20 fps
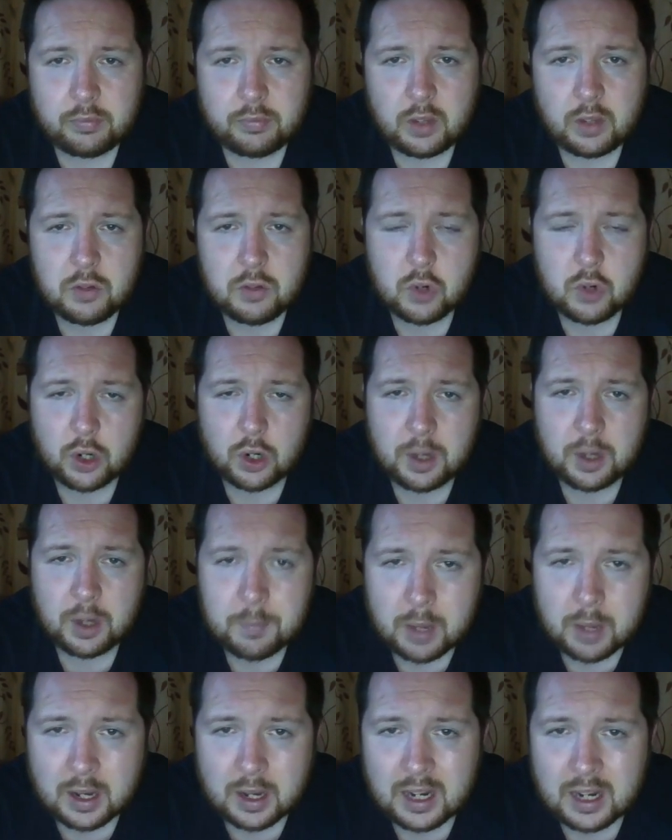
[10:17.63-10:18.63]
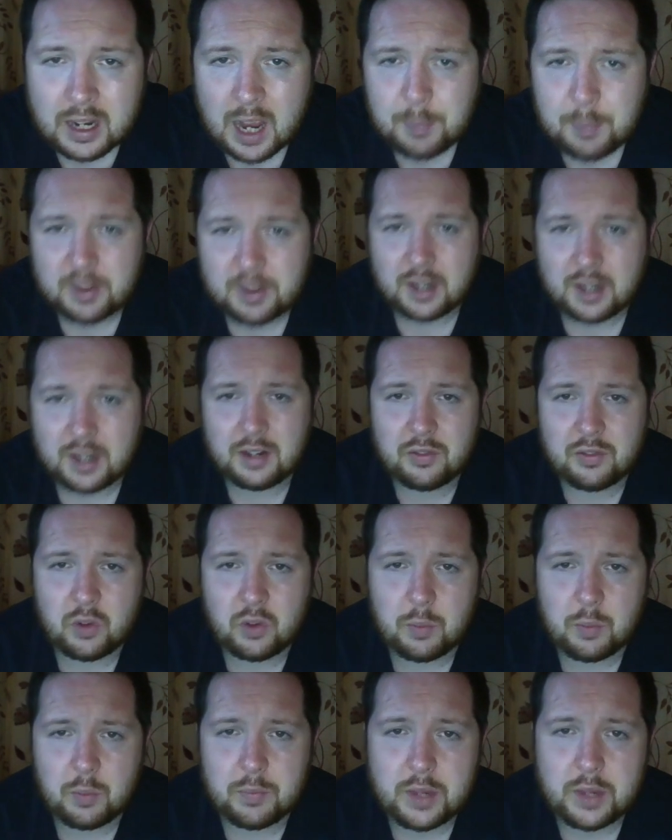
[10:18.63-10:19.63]
You've got an uncapped centre
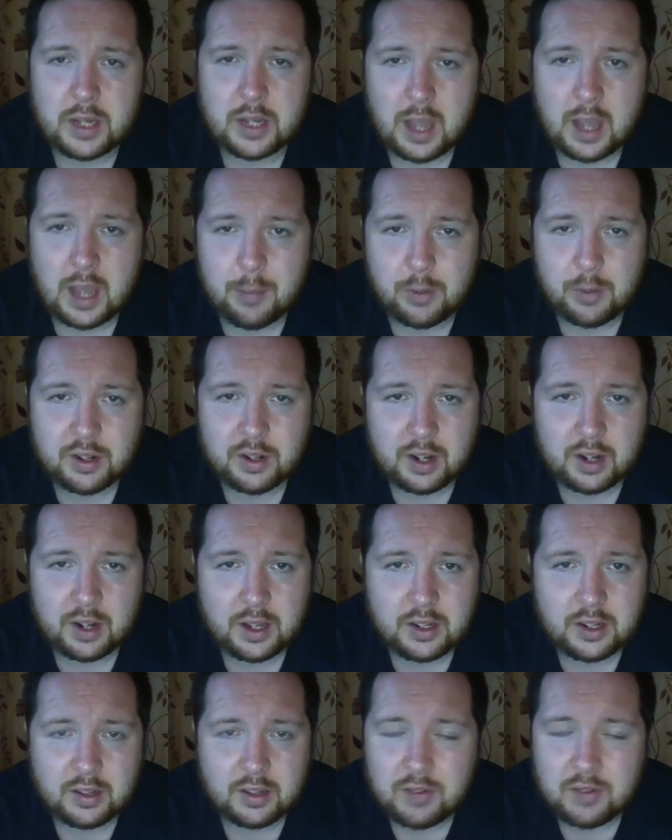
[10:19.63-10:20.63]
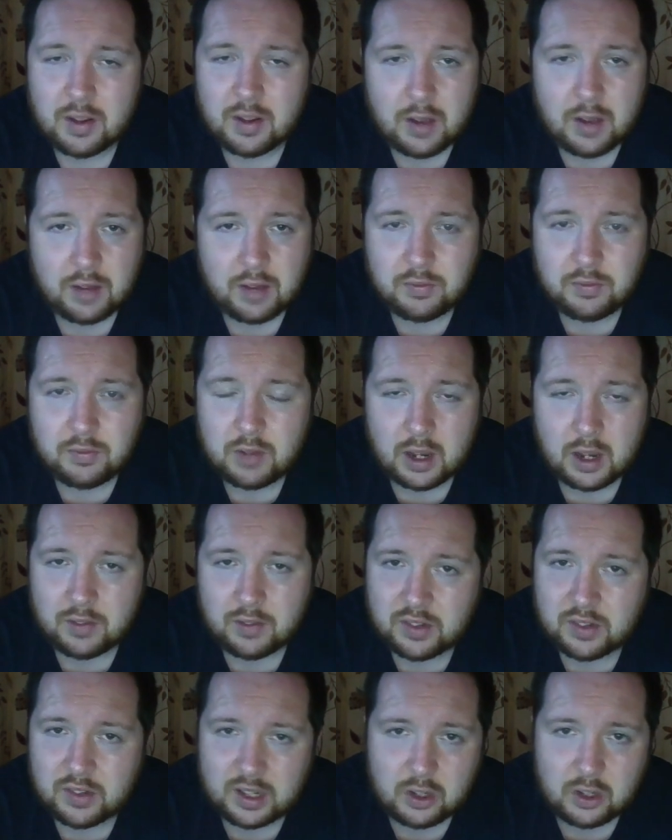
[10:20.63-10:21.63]
from the Emirates Lions. I haven't
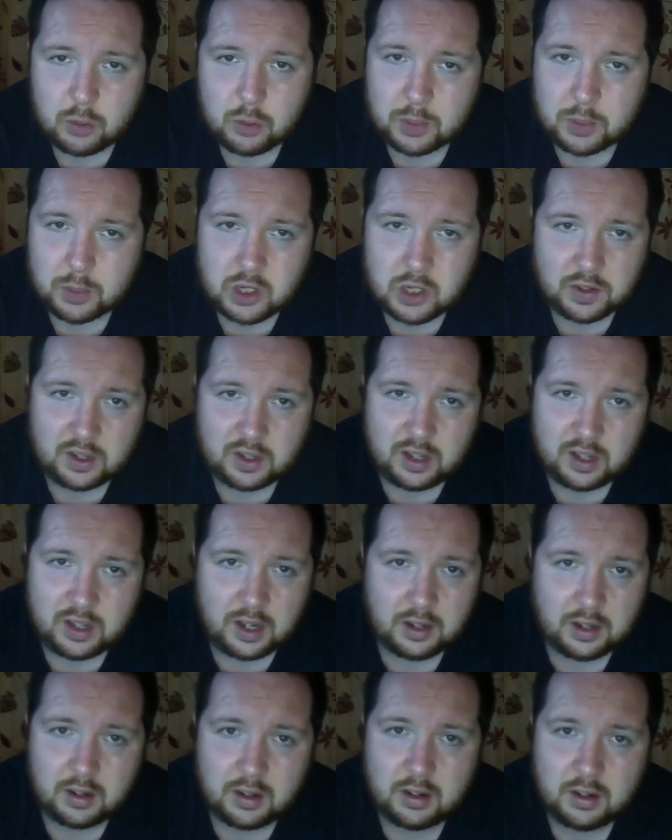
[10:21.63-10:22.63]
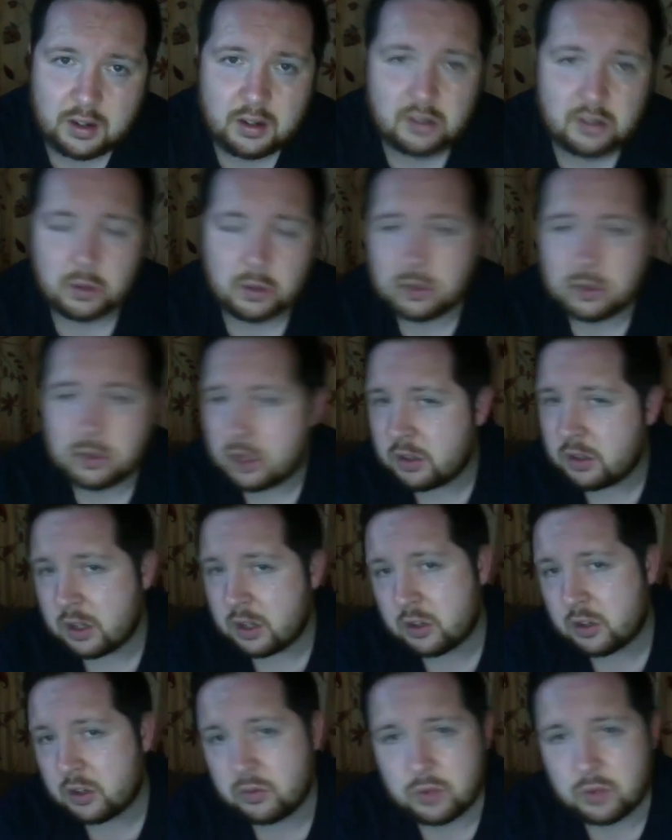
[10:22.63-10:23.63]
seen too much of this centre, so I
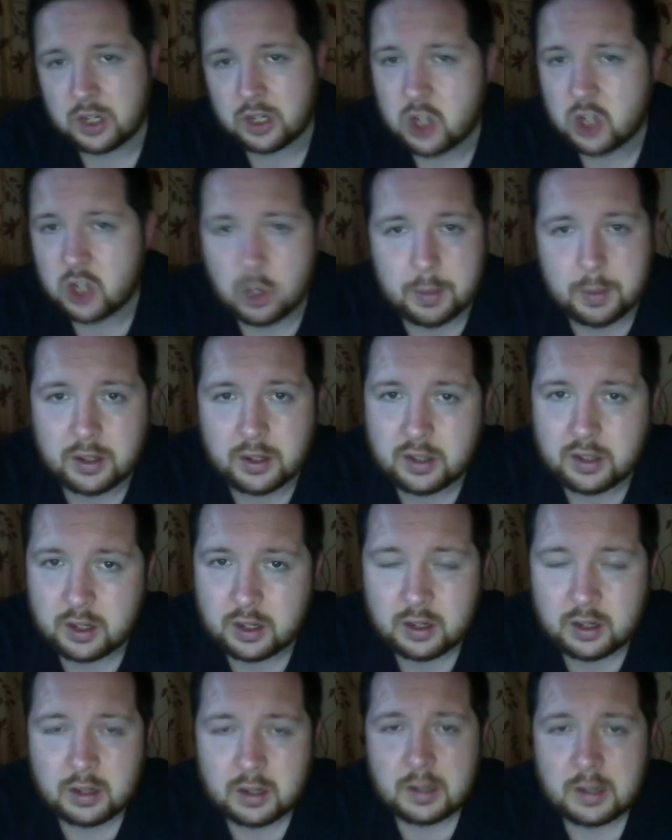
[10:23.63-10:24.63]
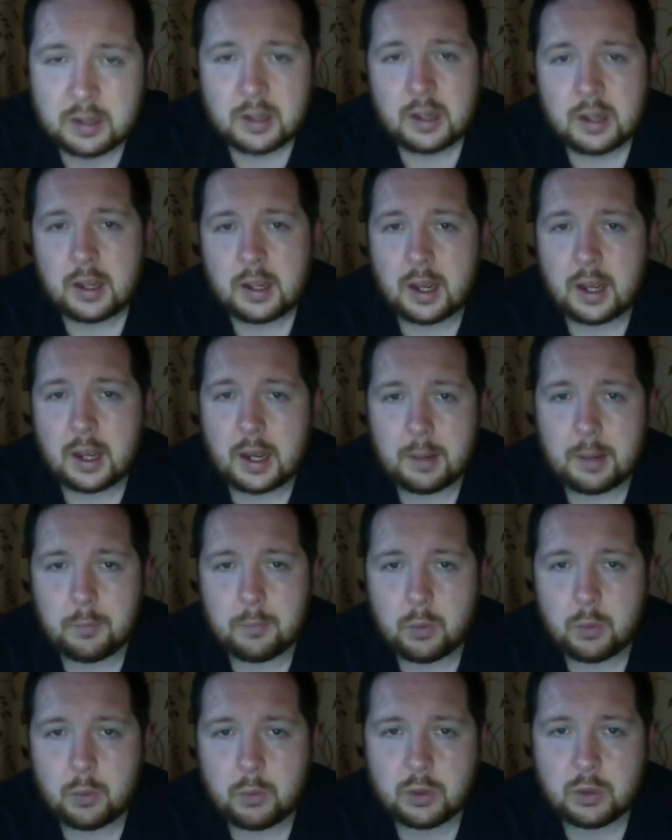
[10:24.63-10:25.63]
couldn't really comment to see
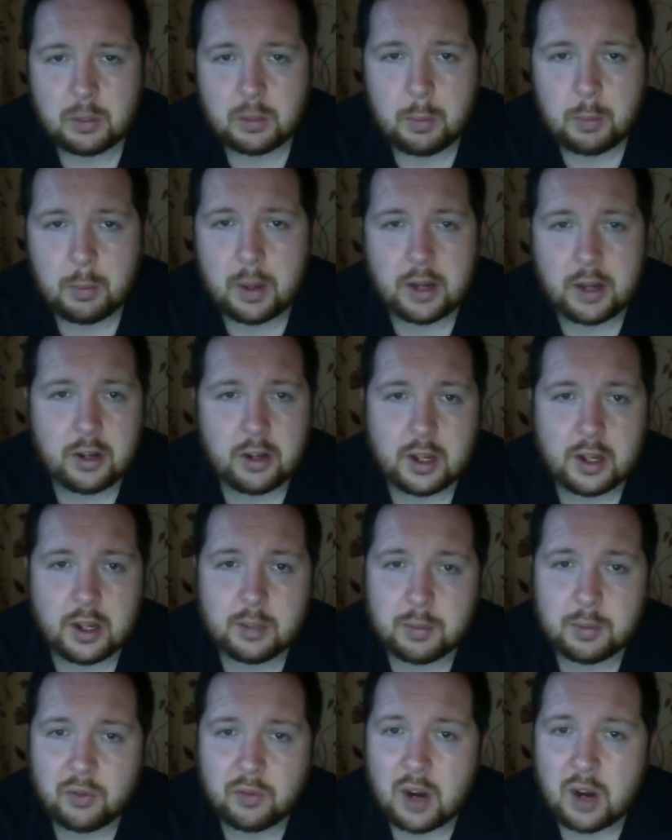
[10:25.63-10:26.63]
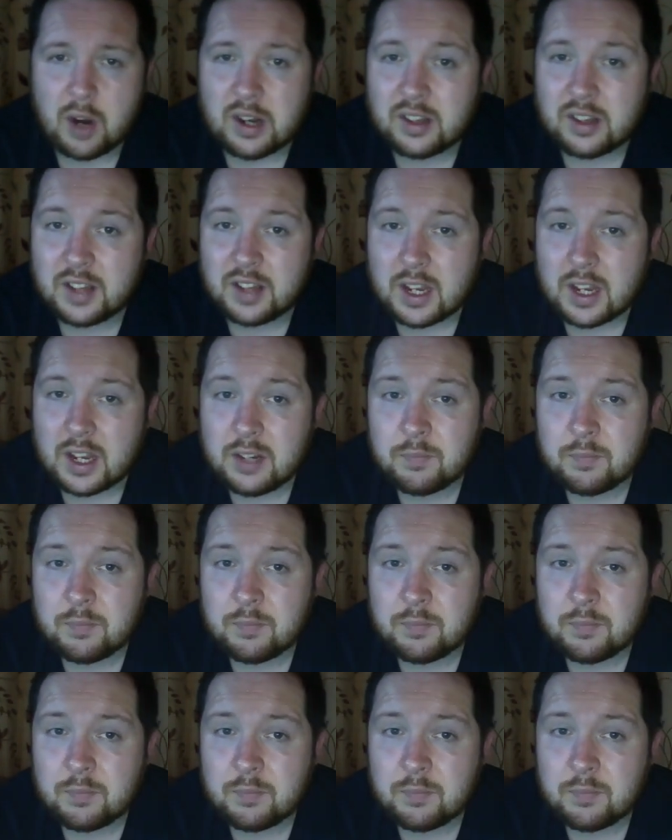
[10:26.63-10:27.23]
what type of player he is. But Franz Stein,